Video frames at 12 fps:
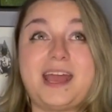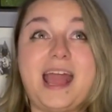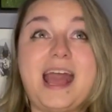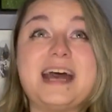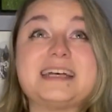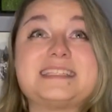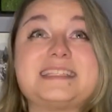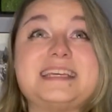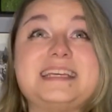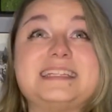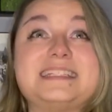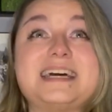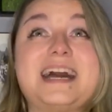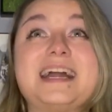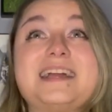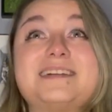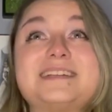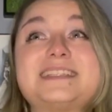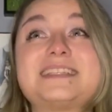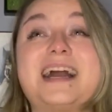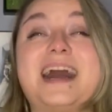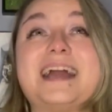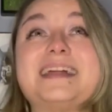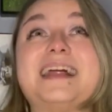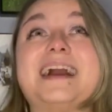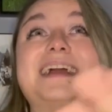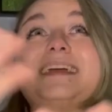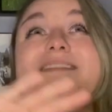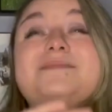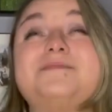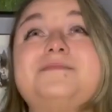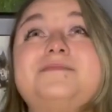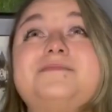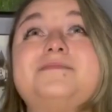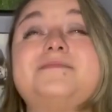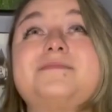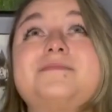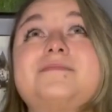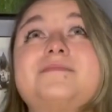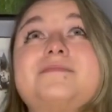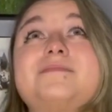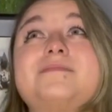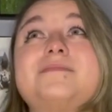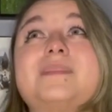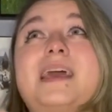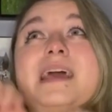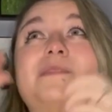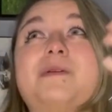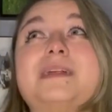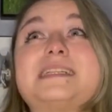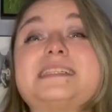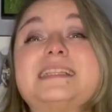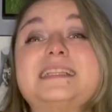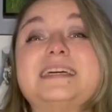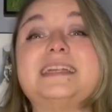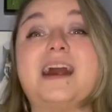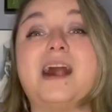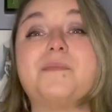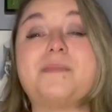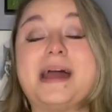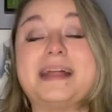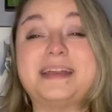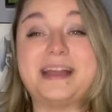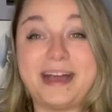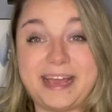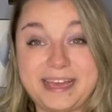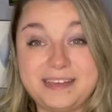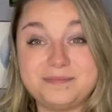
has the entire skyline. And when it's lit up at night,